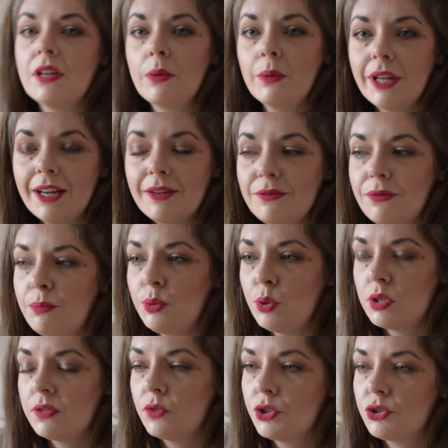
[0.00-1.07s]
I will have
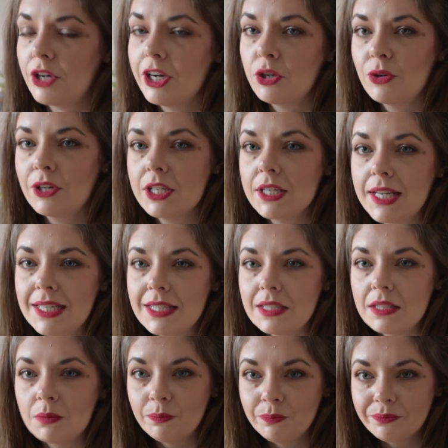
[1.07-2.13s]
beautiful dried orange
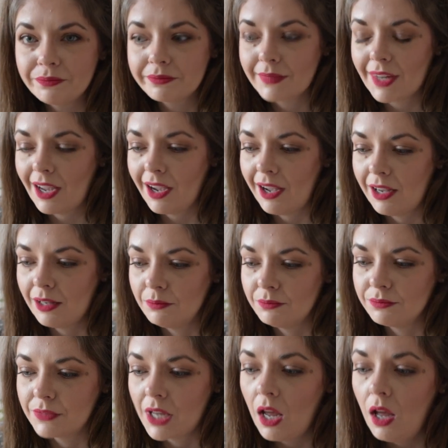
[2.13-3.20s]
slices.
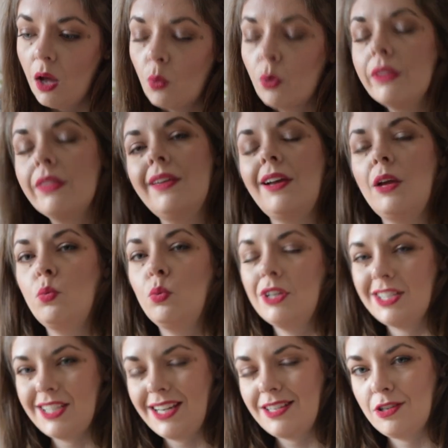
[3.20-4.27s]
One thing I
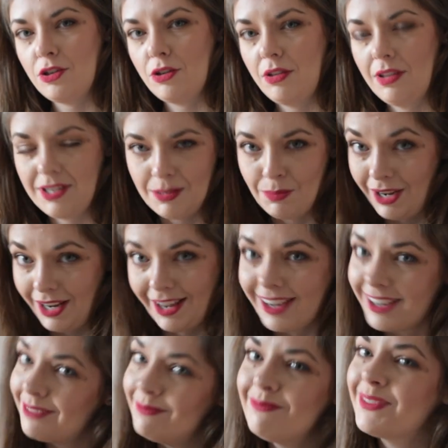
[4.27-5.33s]
would say to do, this is my
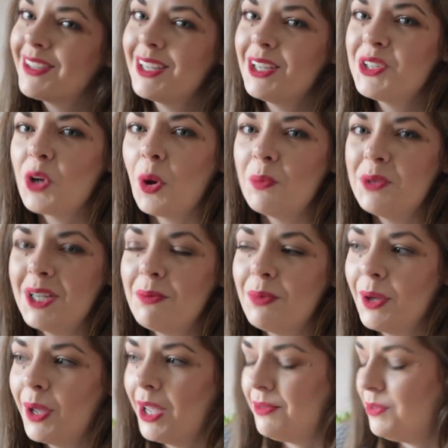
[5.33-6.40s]
like top tip,
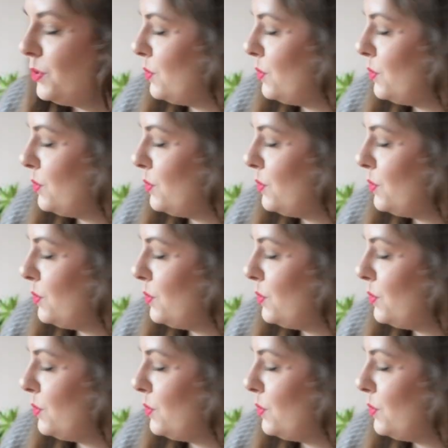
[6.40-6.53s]
if